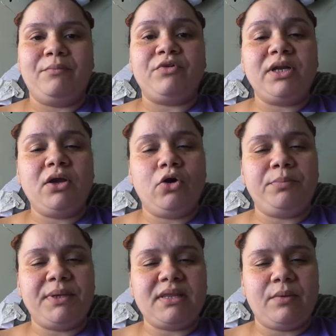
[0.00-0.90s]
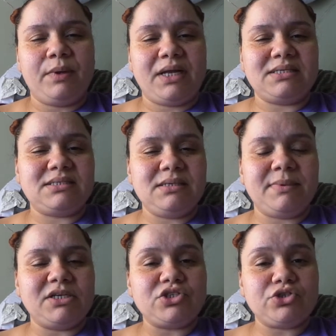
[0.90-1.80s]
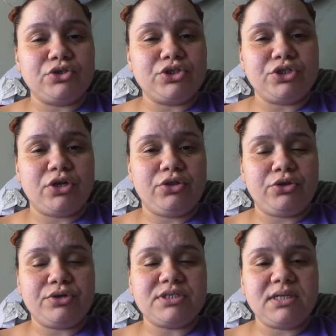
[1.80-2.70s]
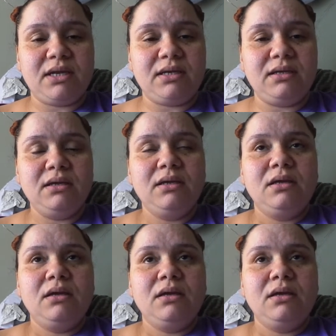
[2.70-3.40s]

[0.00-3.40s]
I'm really hoping that when I see my surgeon on Thursday,